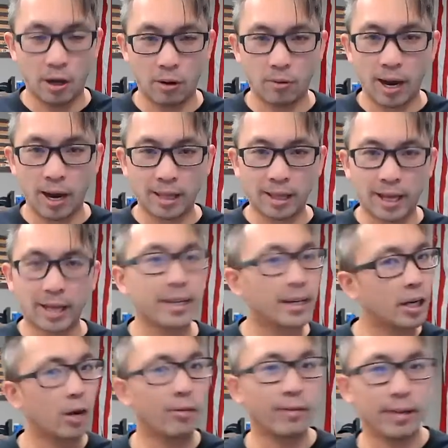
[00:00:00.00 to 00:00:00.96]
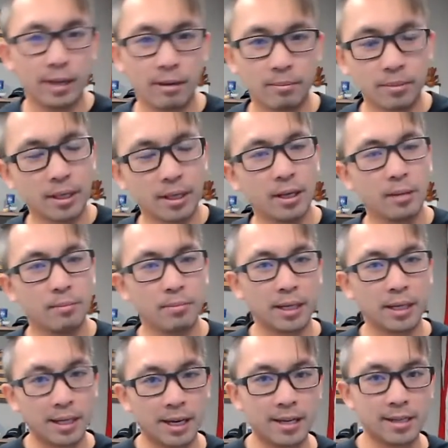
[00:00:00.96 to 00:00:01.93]
know, I like it going up
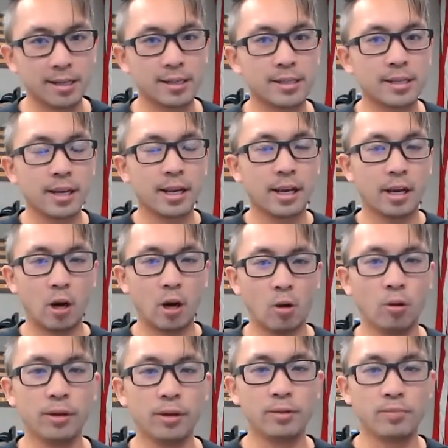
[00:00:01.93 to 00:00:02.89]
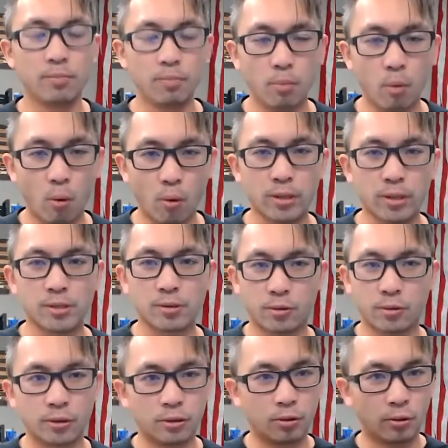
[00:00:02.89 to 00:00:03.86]
because it only points
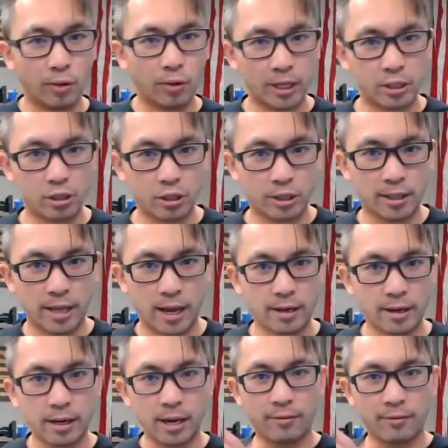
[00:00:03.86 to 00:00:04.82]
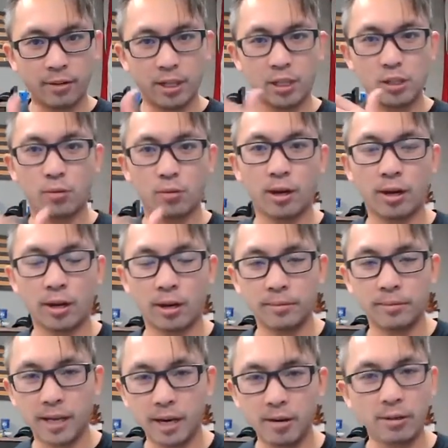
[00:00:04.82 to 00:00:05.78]
toward the direction that inflation would
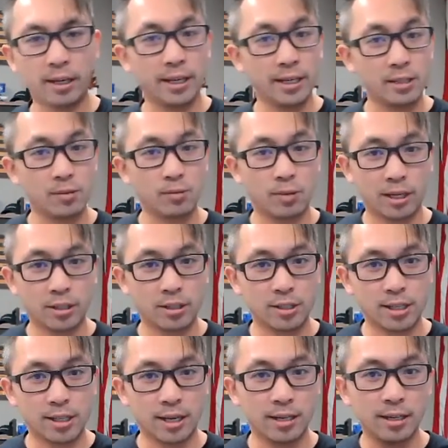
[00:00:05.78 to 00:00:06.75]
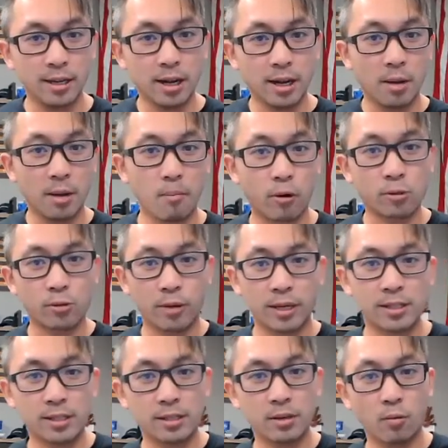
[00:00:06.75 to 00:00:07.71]
come down. I guess what I just said, mortgage
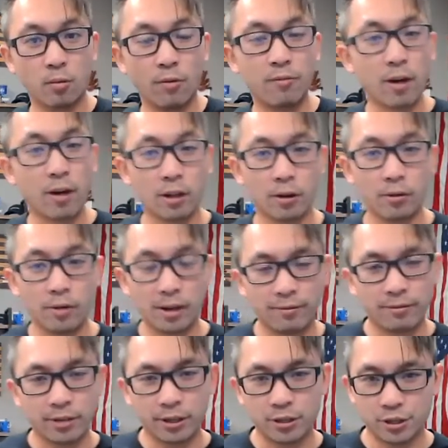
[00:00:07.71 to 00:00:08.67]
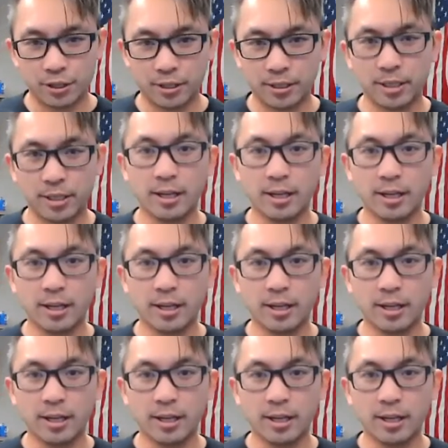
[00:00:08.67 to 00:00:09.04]
rates will follow inflation.